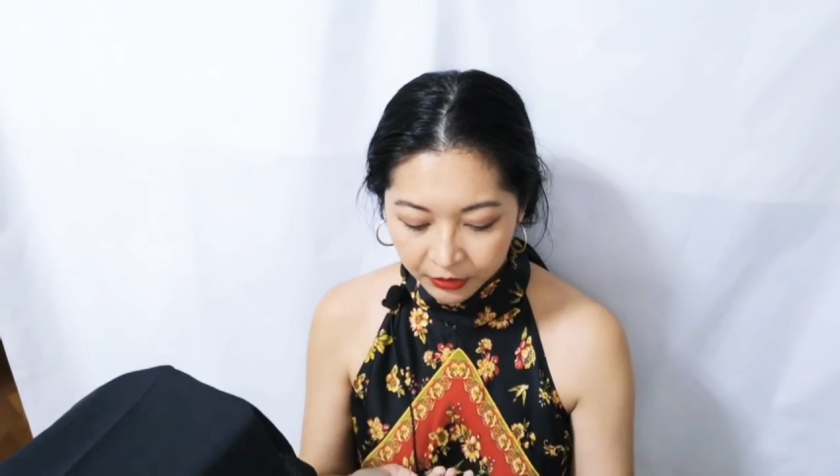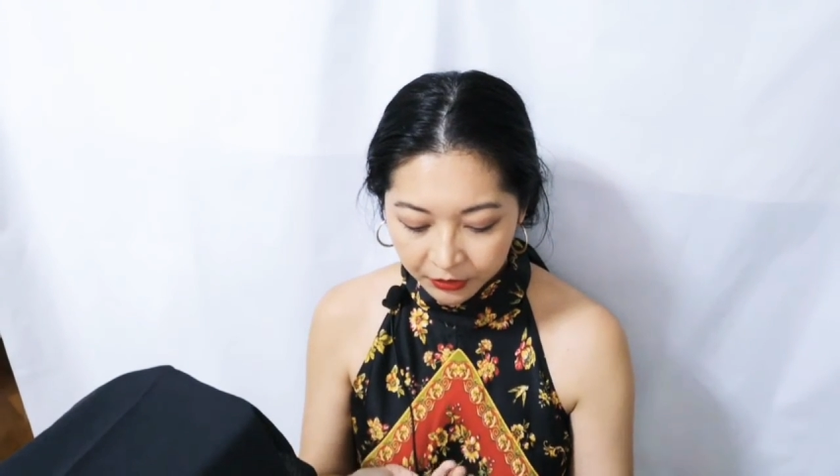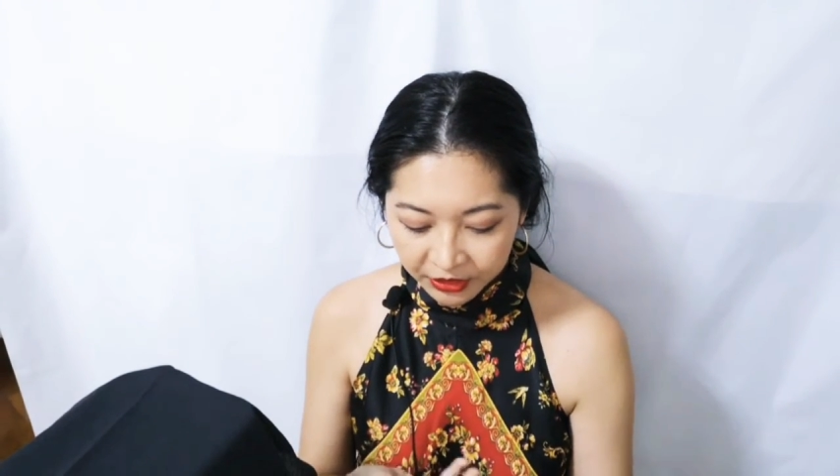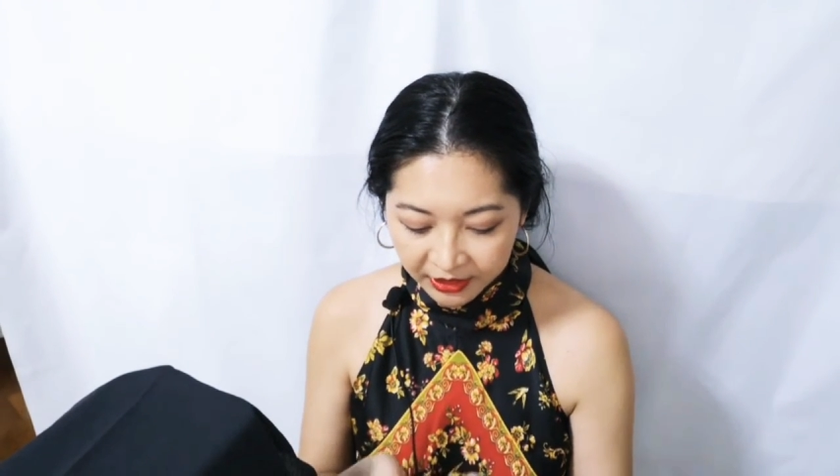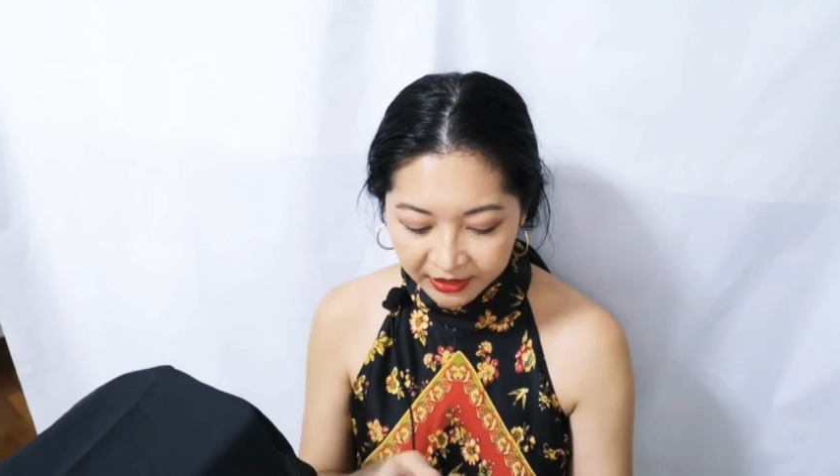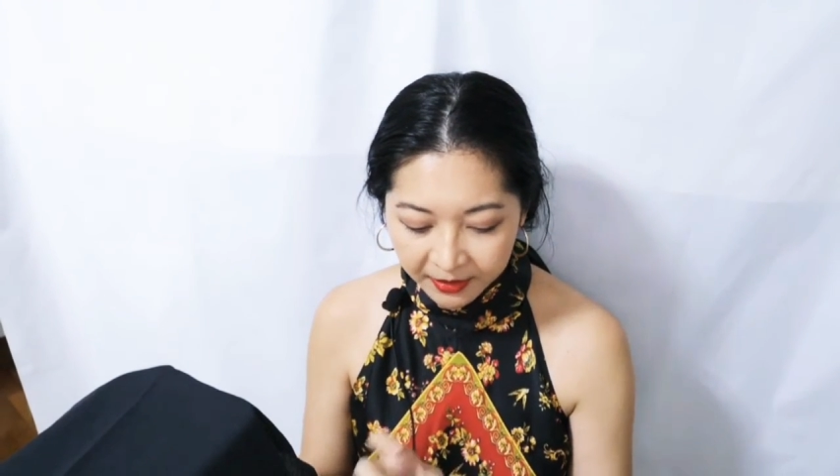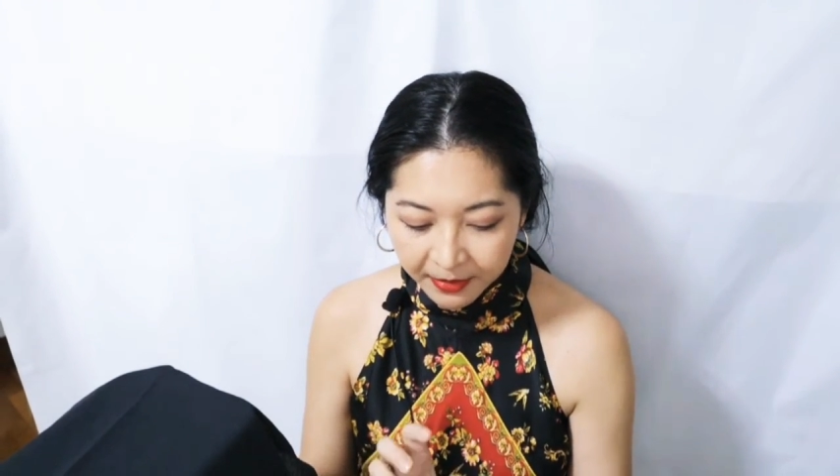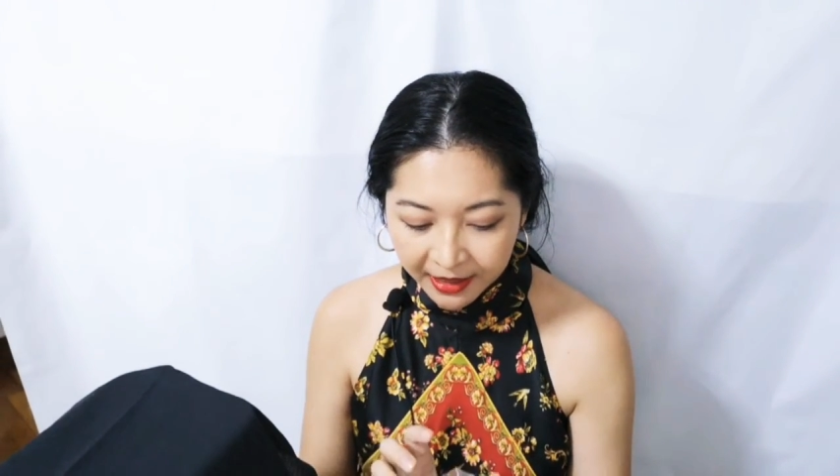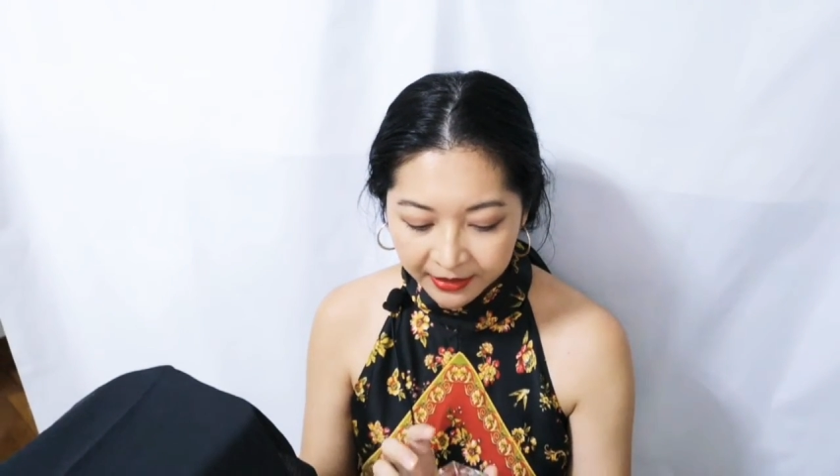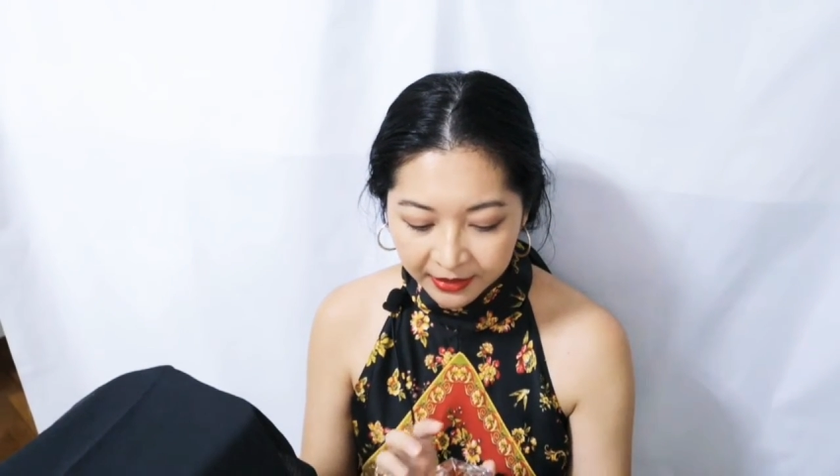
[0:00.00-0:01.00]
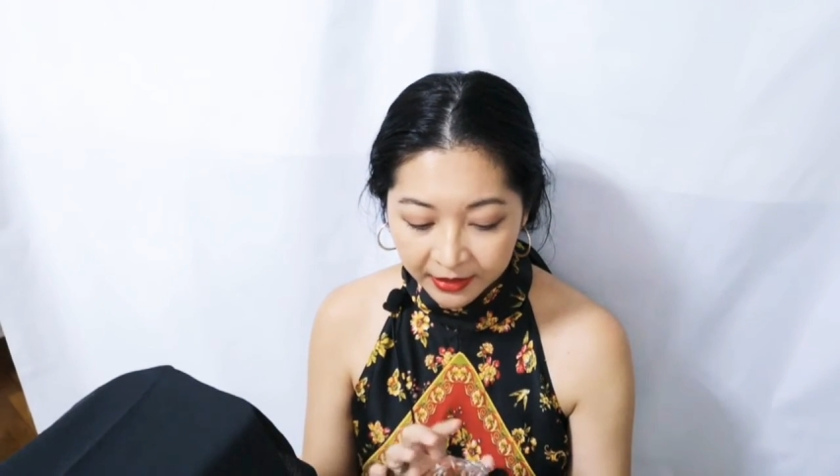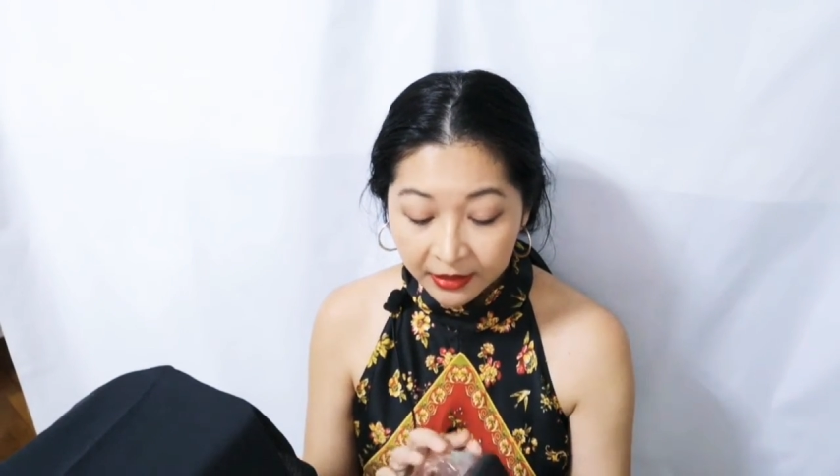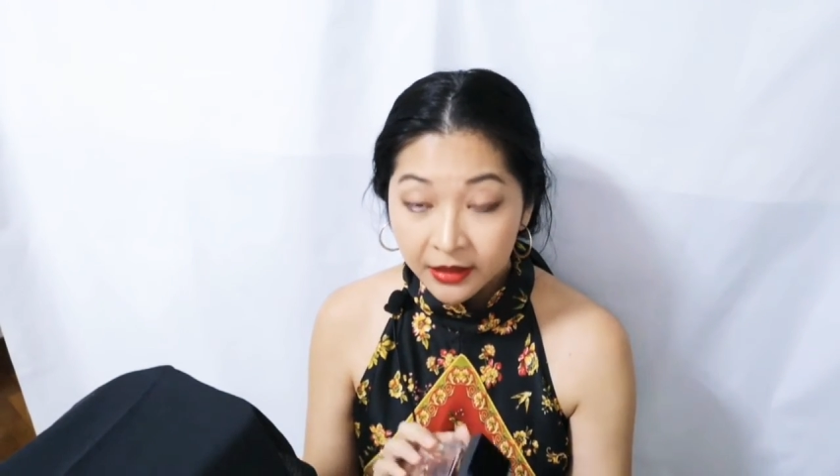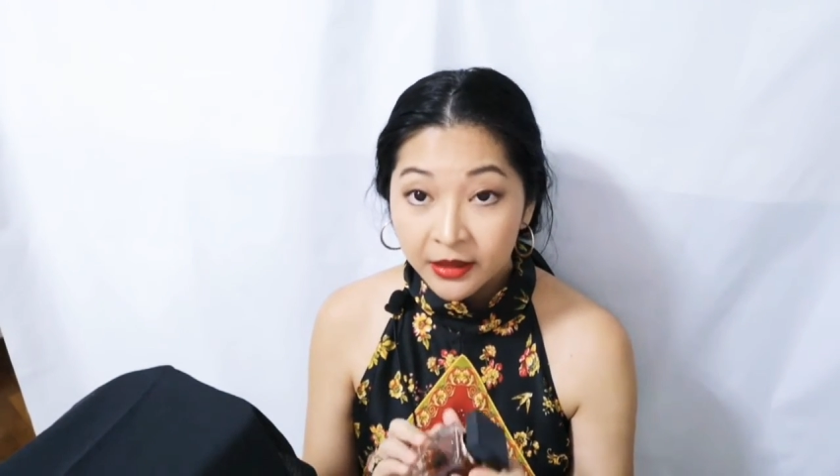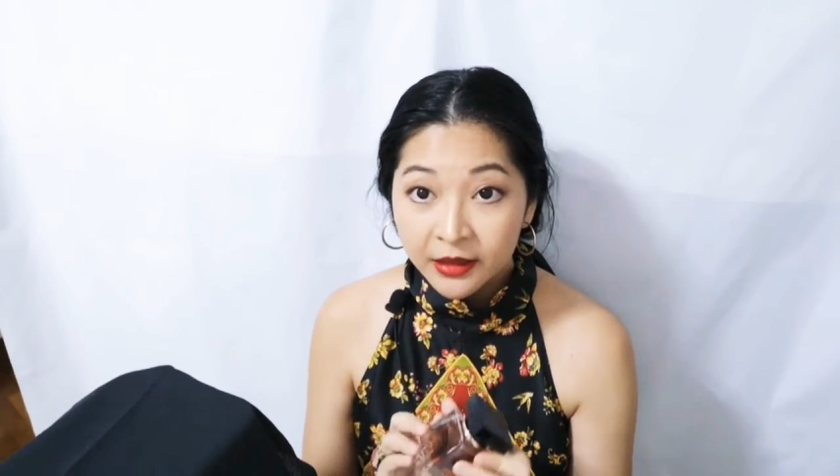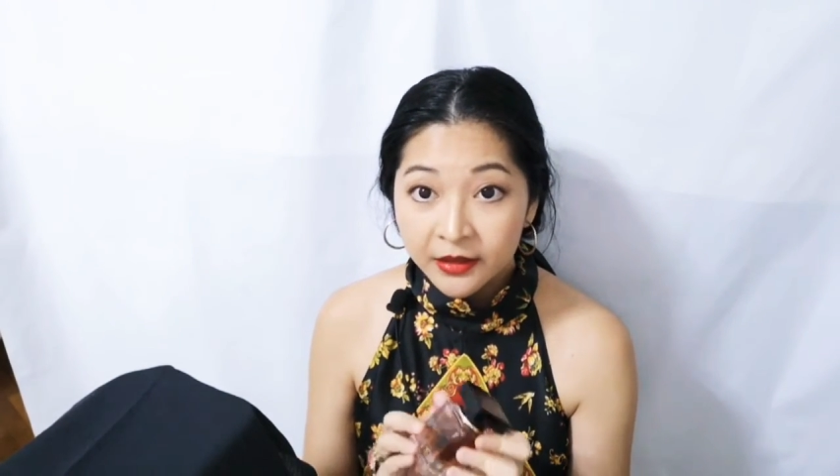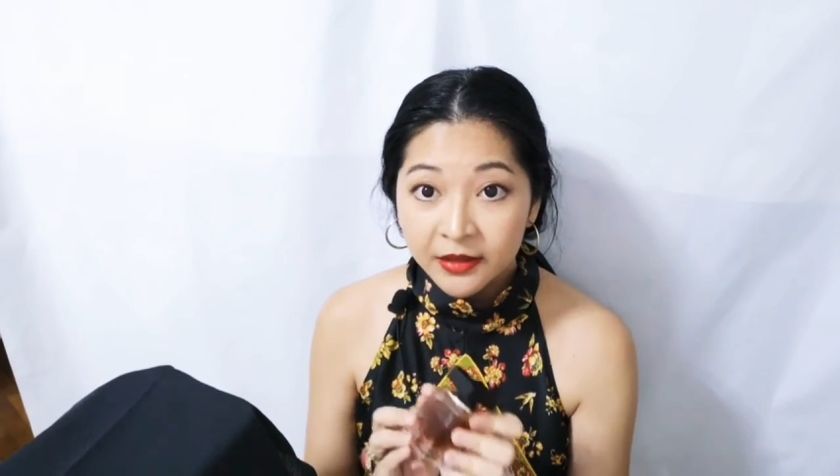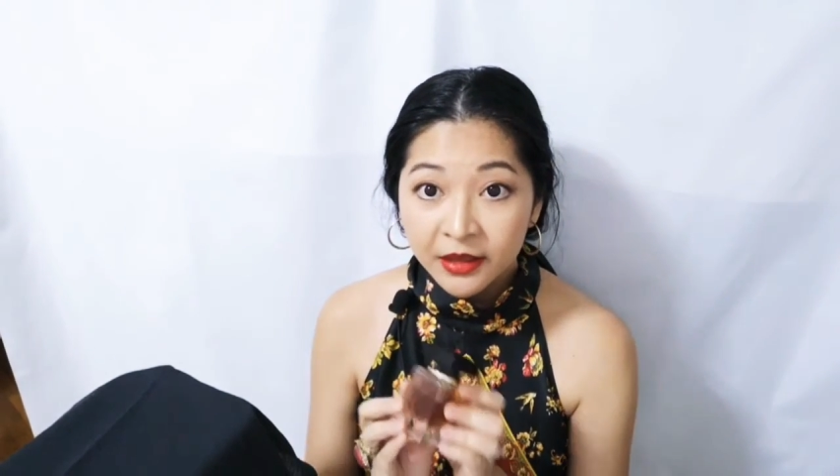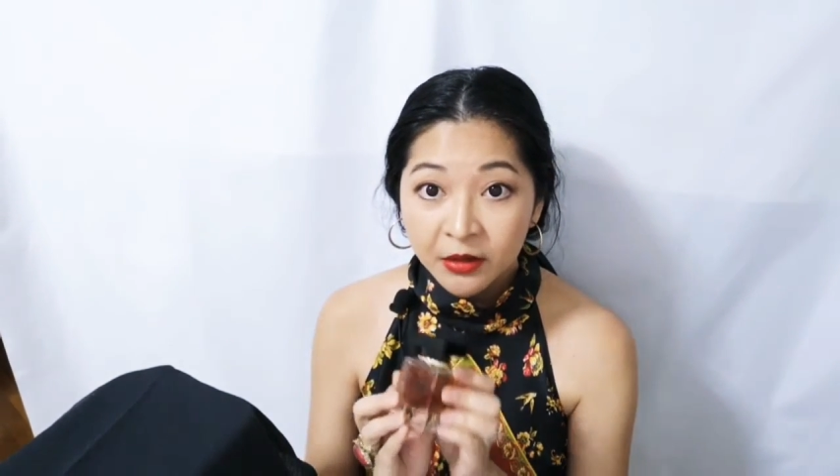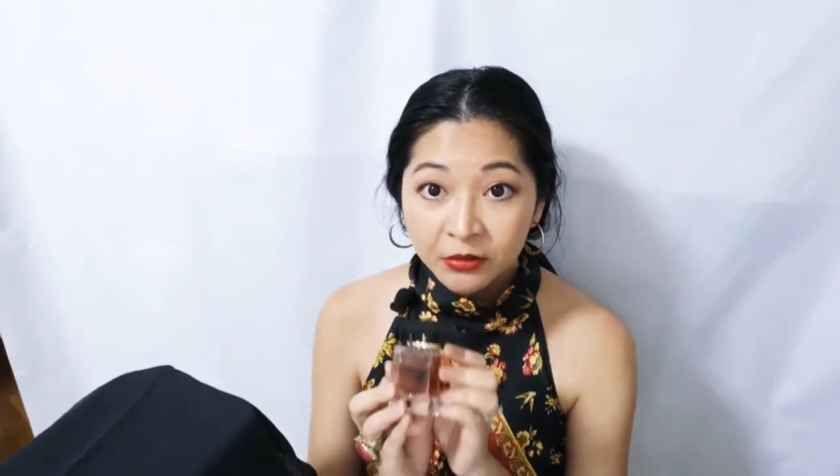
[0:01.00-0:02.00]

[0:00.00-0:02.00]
Dolce and Gabbana The